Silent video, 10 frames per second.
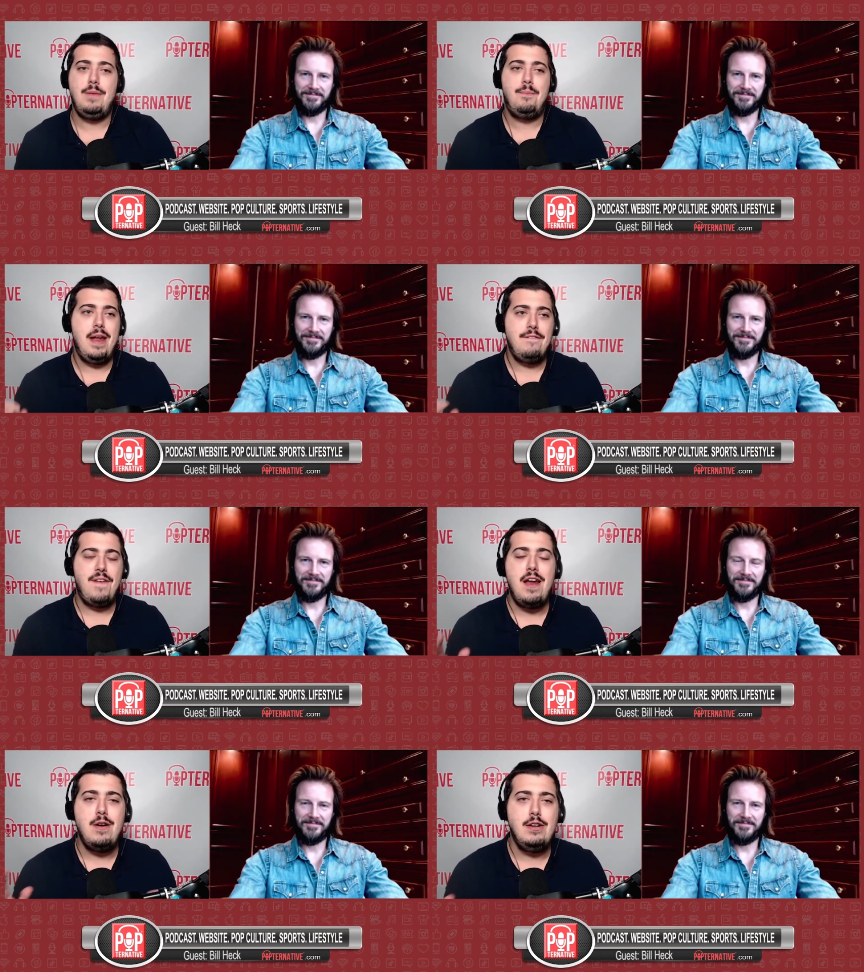Speaker 1: But I
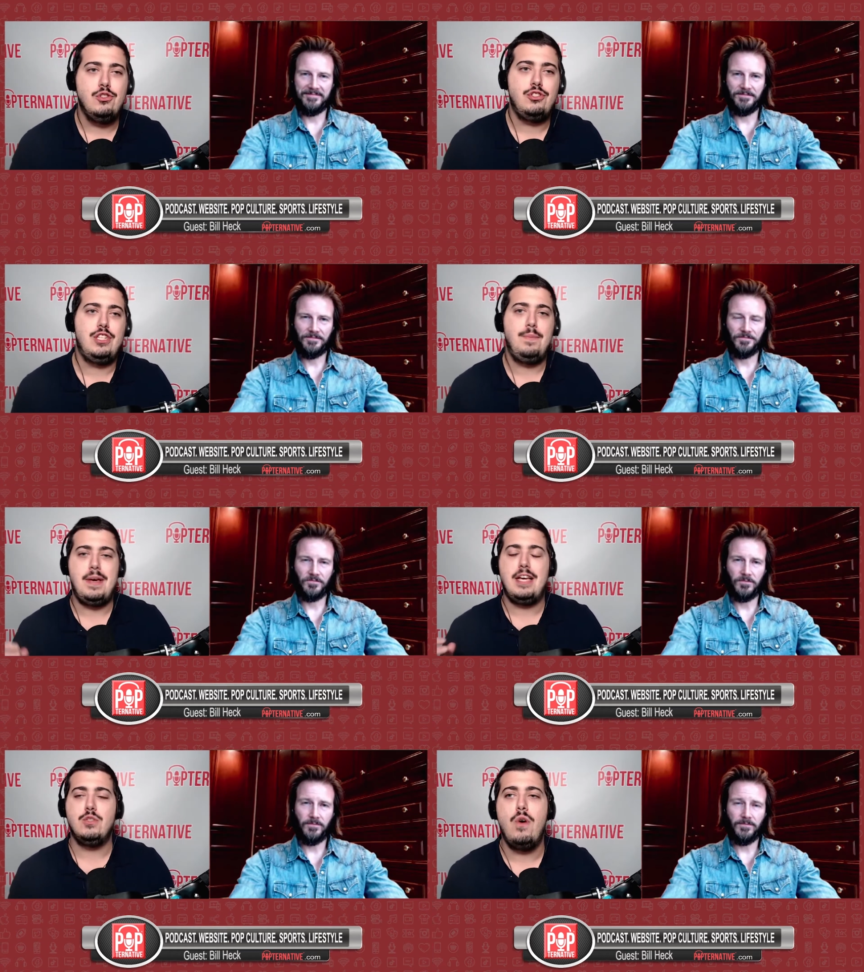find it interesting
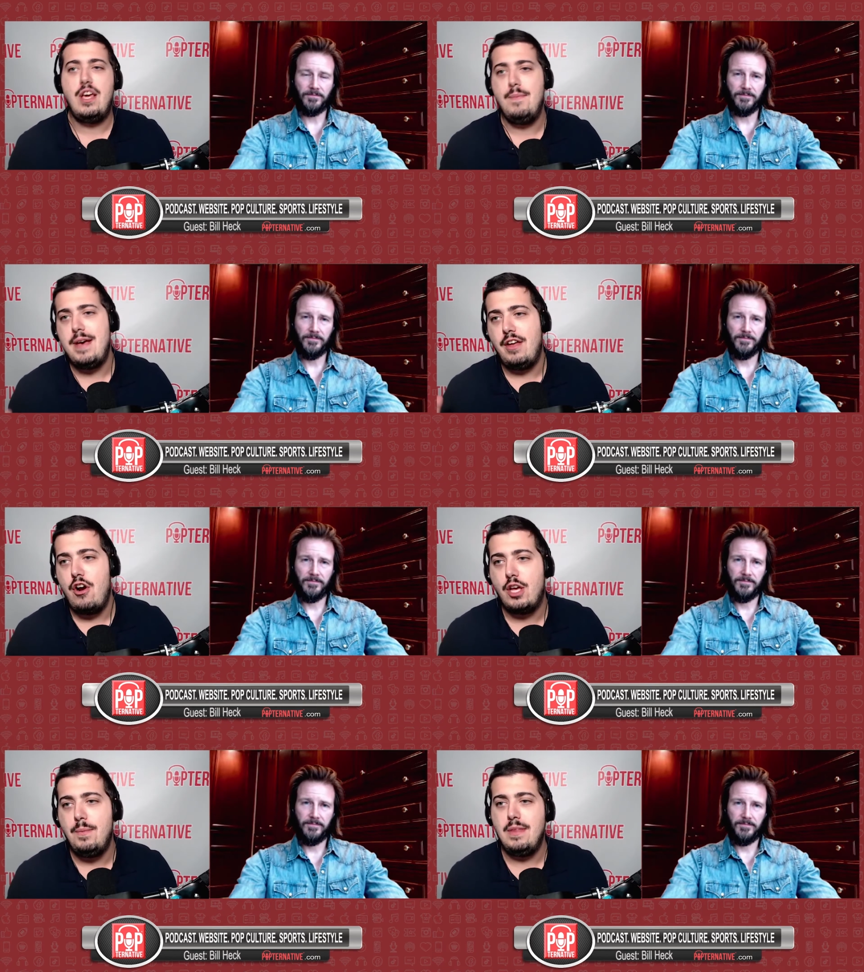because one can make an
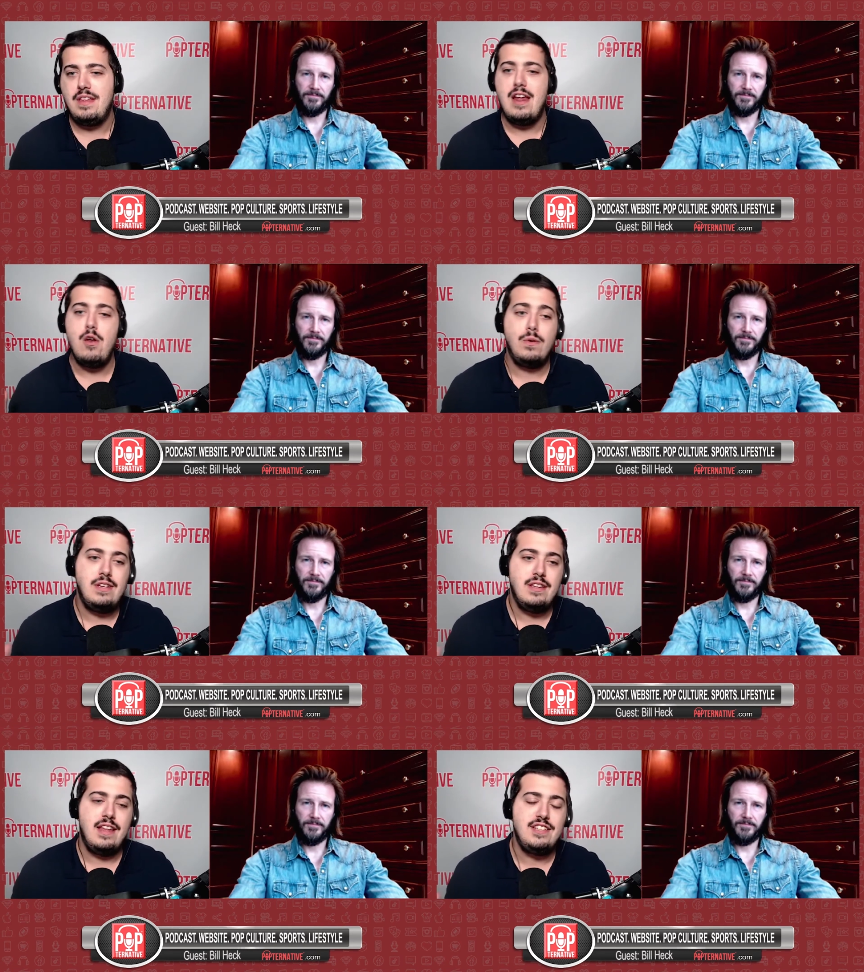argument that I Know What
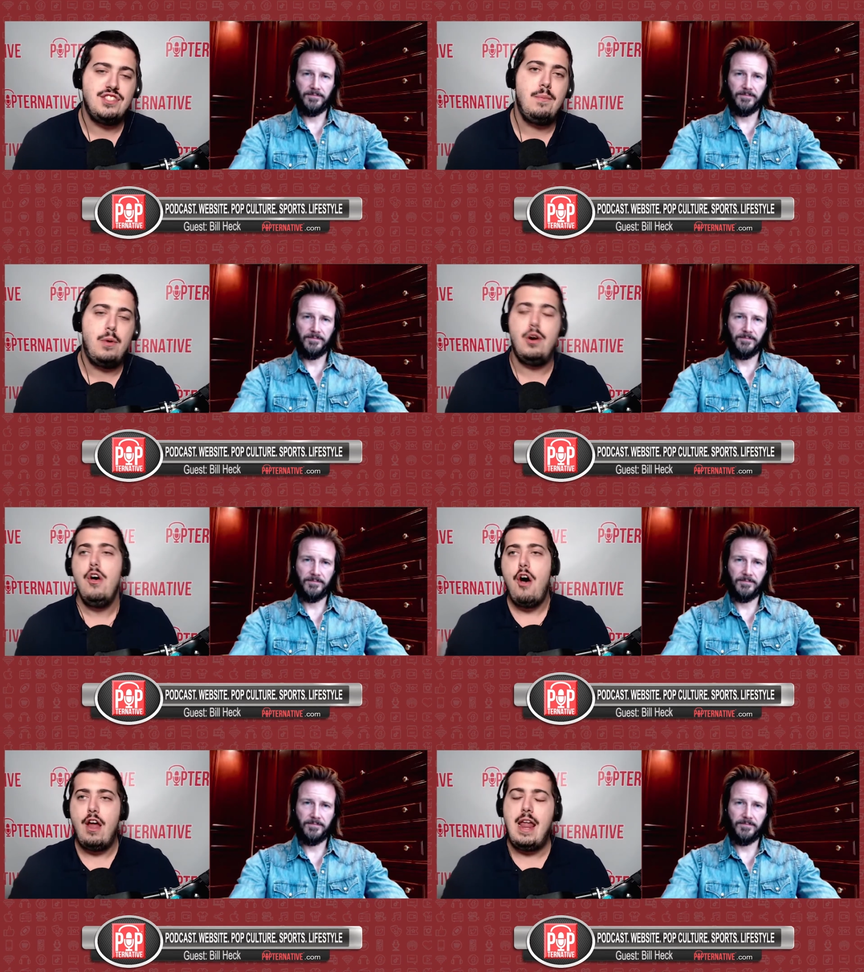You Did Last Summer
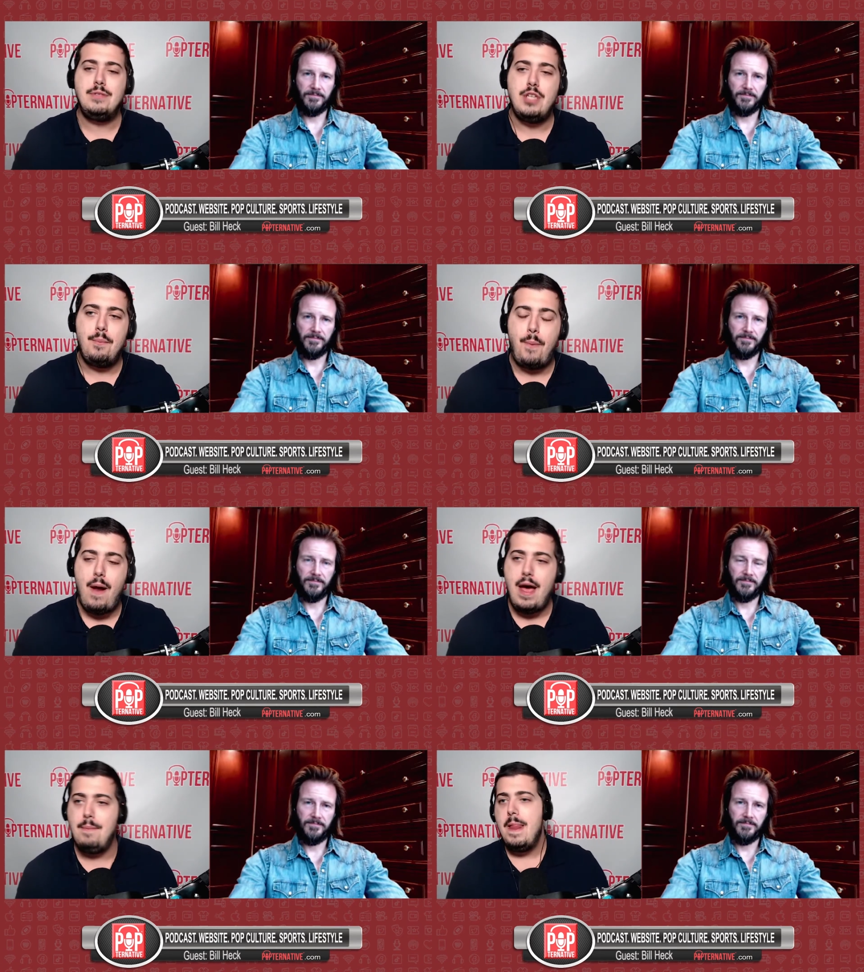on Amazon
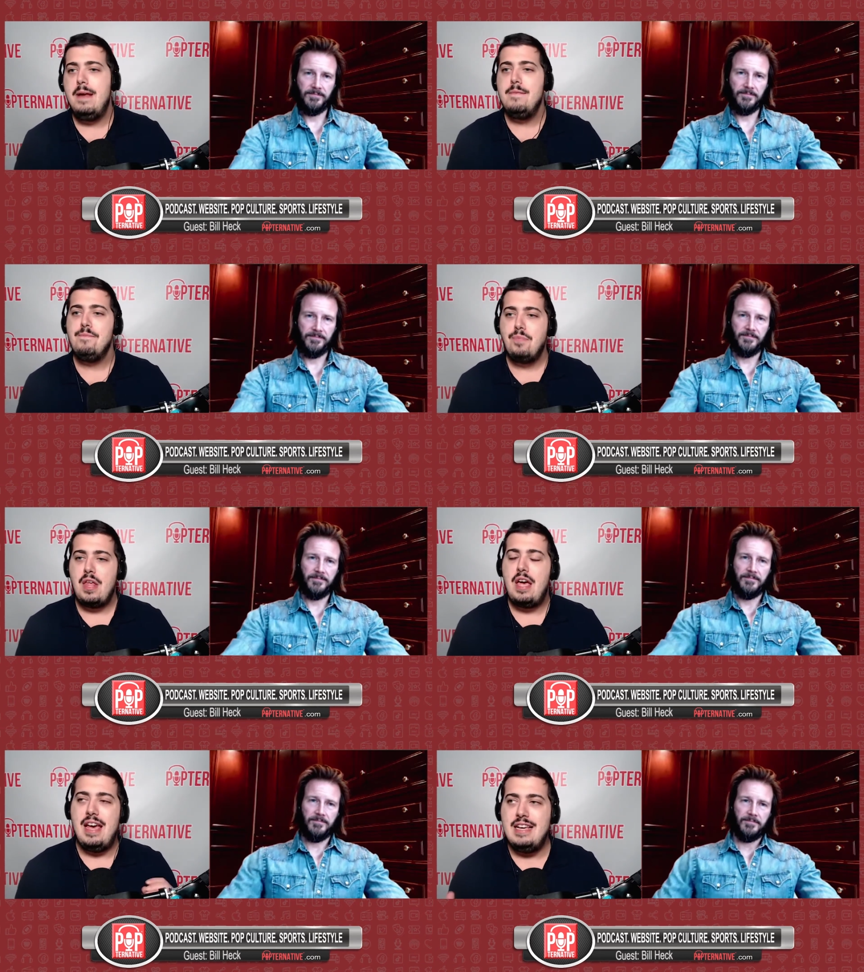Prime
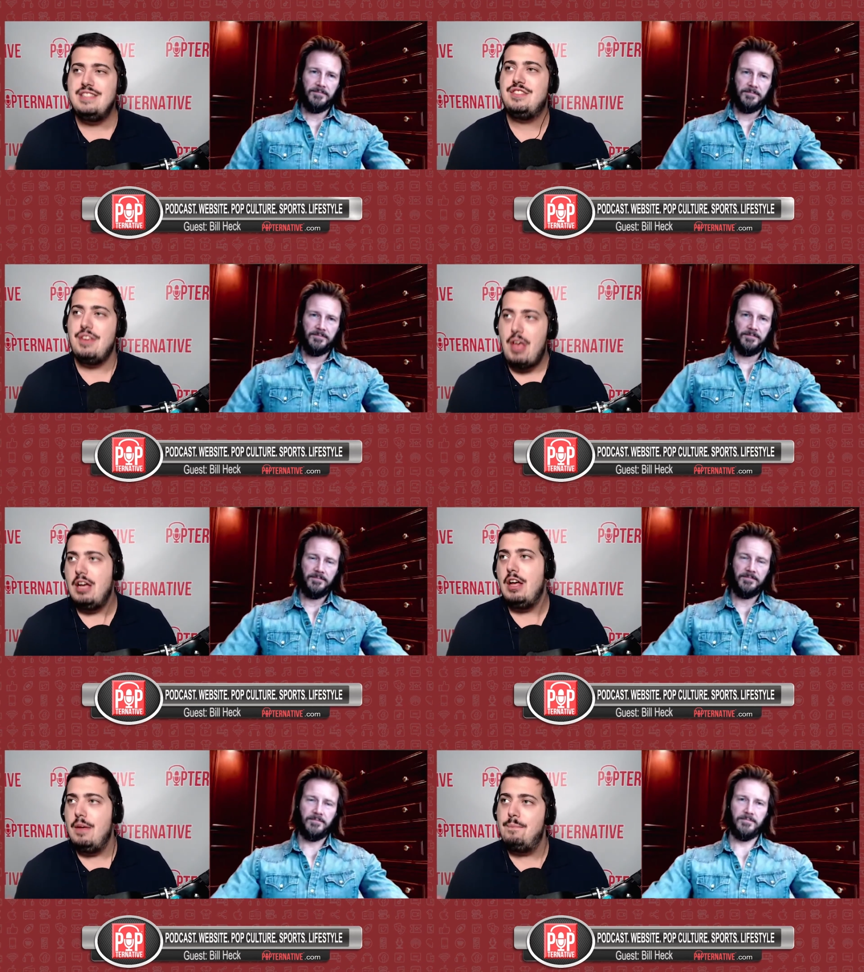is
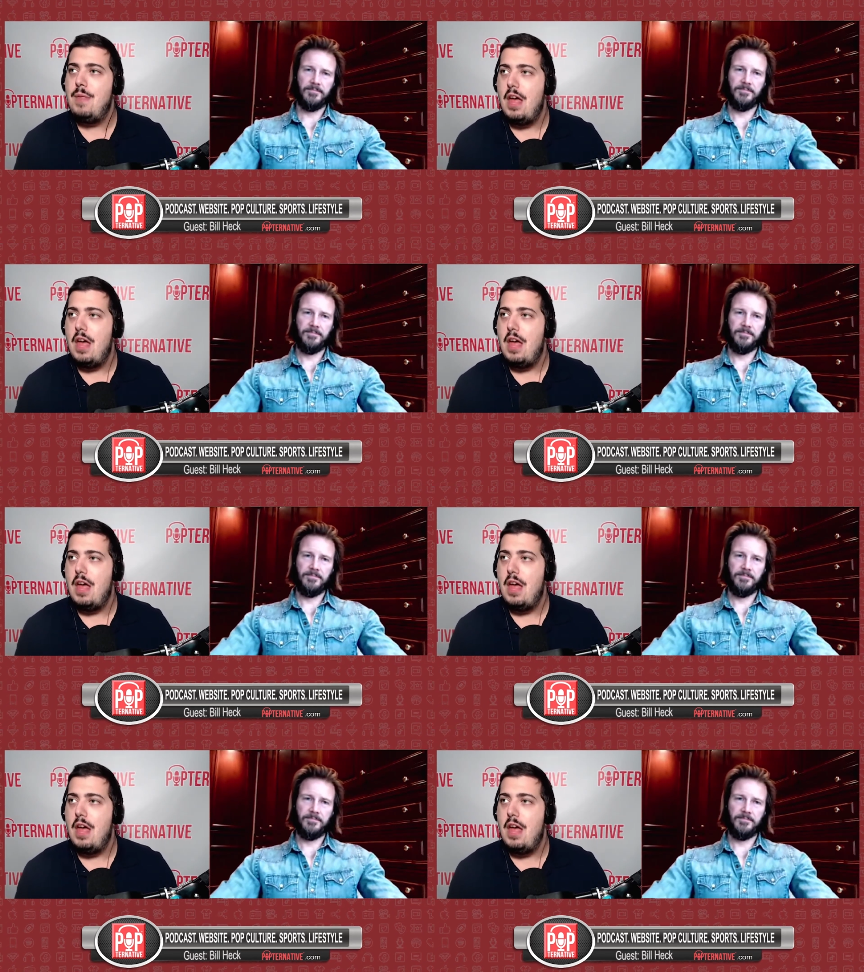a, a